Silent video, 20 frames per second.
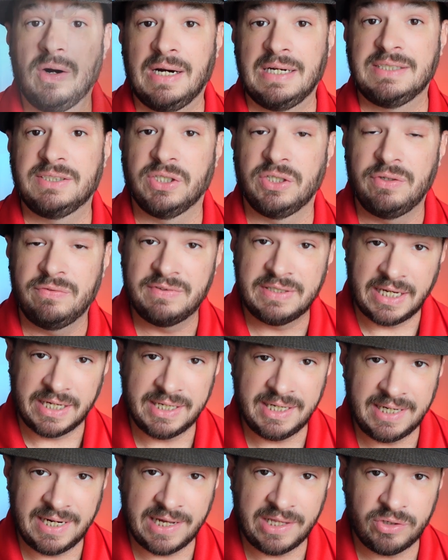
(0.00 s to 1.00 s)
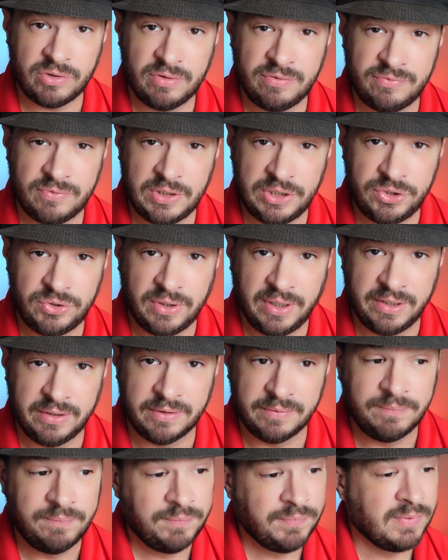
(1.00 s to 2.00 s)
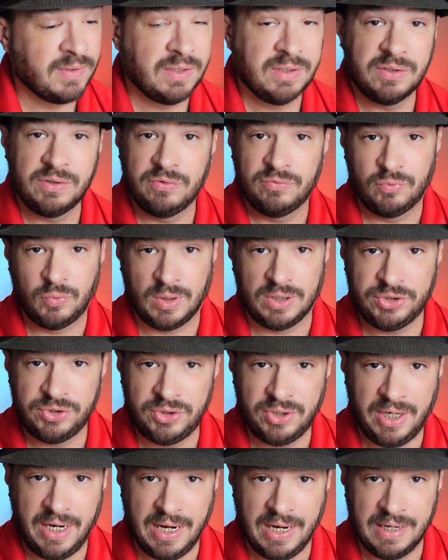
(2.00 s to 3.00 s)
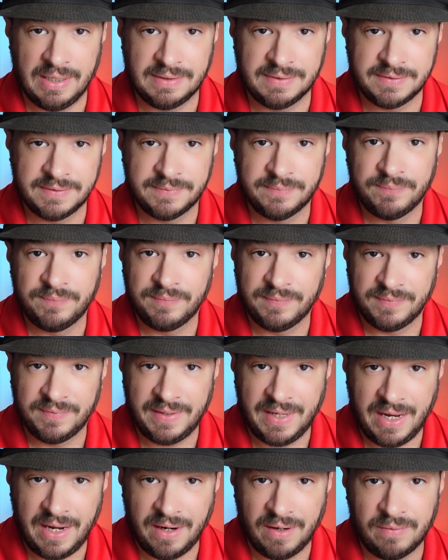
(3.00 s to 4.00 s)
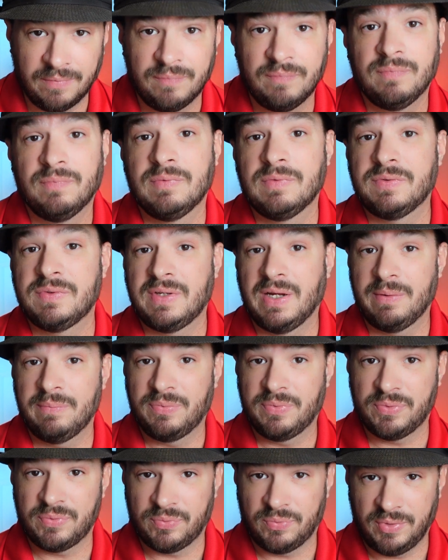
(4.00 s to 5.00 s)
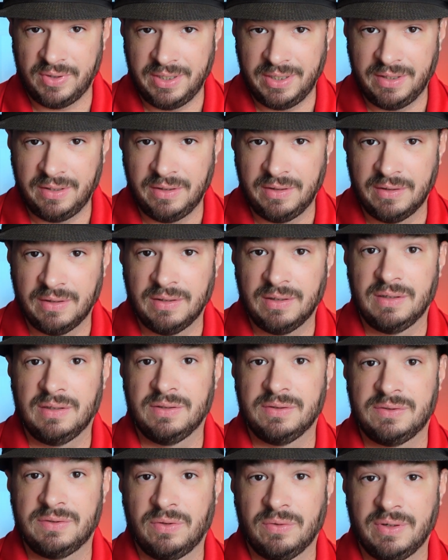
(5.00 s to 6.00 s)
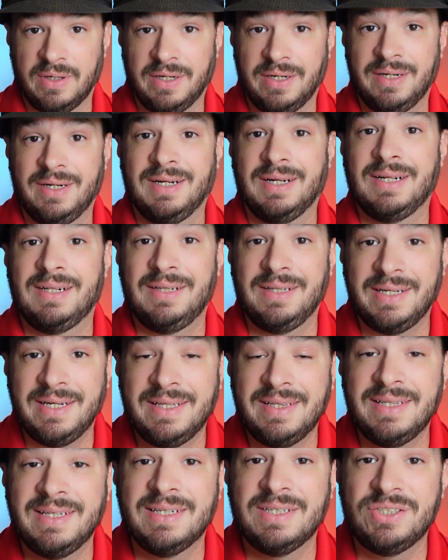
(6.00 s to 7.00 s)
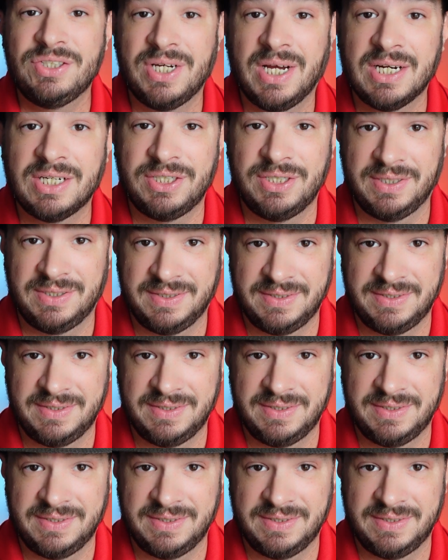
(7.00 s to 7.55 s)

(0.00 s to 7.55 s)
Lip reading: right, so you've taken it out of the refrigerator, you've washed your hands. Now, step 3 is go ahead and clean the injection